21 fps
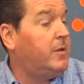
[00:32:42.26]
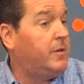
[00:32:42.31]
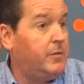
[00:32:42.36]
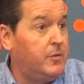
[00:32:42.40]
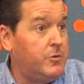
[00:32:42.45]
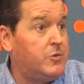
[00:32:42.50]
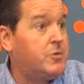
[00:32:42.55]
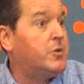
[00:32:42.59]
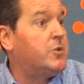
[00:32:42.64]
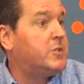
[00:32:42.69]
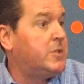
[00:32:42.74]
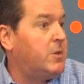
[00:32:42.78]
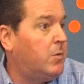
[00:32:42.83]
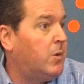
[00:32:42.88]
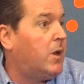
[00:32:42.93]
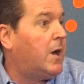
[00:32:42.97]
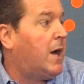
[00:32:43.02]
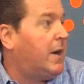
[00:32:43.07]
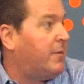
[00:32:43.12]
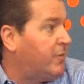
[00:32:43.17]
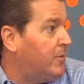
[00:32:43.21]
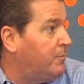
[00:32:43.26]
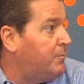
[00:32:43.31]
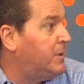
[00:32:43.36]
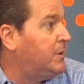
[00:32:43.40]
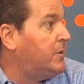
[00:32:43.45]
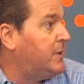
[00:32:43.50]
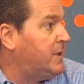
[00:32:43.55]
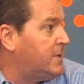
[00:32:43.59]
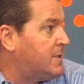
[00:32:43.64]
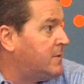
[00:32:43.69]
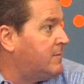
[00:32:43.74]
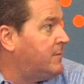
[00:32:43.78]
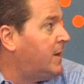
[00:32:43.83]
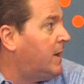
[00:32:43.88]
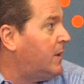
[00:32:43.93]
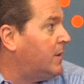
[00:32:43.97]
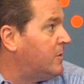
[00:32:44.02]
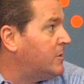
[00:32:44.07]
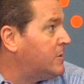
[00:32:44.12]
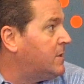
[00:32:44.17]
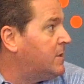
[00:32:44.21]
New Jersey will offer billions of
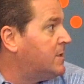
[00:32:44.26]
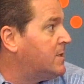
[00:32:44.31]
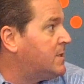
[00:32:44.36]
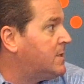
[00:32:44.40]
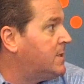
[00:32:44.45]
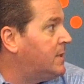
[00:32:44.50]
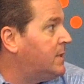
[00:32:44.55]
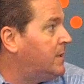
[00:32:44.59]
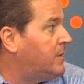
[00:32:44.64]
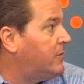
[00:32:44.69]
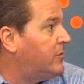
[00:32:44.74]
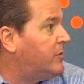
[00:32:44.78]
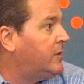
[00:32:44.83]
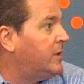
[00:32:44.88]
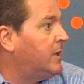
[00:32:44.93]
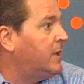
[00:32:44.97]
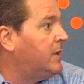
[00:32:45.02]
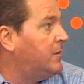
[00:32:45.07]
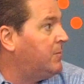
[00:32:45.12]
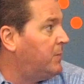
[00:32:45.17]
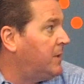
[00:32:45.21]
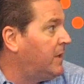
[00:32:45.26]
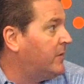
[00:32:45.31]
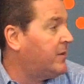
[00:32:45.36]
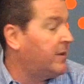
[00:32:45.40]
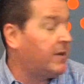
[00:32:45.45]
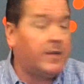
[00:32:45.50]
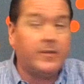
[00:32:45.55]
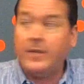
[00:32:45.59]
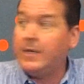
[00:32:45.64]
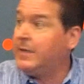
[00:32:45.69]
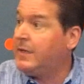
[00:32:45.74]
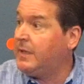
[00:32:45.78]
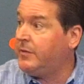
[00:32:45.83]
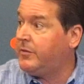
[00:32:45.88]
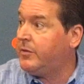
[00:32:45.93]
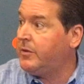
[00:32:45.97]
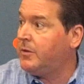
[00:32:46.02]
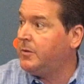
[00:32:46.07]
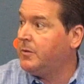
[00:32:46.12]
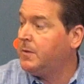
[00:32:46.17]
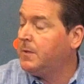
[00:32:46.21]
dollars in incentives because they need
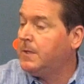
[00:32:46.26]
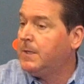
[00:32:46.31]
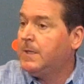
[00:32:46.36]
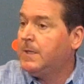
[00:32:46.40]
to.